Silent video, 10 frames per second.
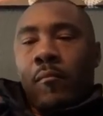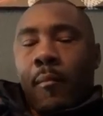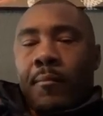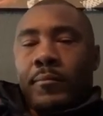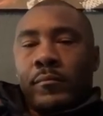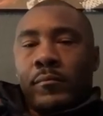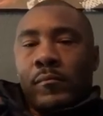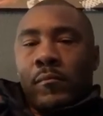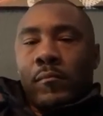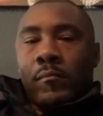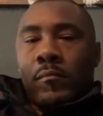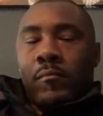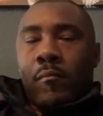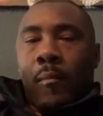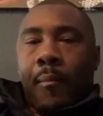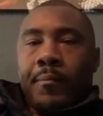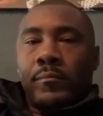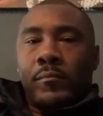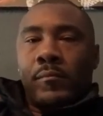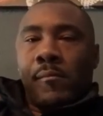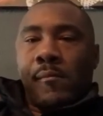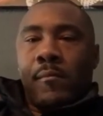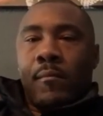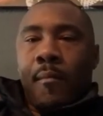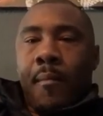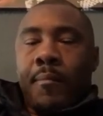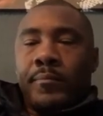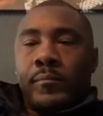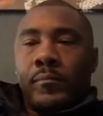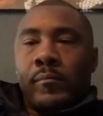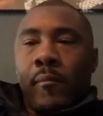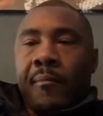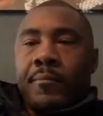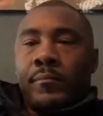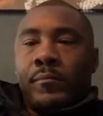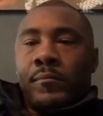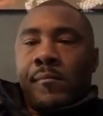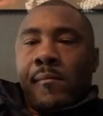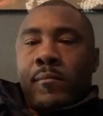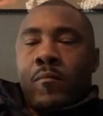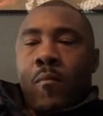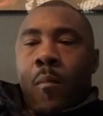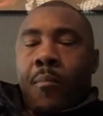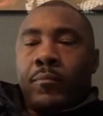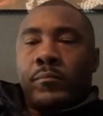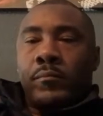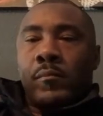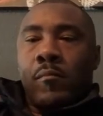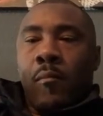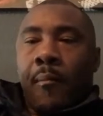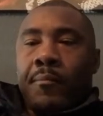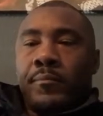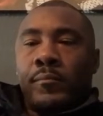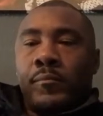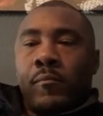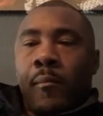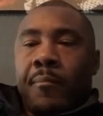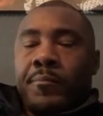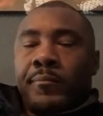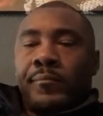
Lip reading: that speaks volumes about your character and who you are from the get go, especially coming from the West Coast.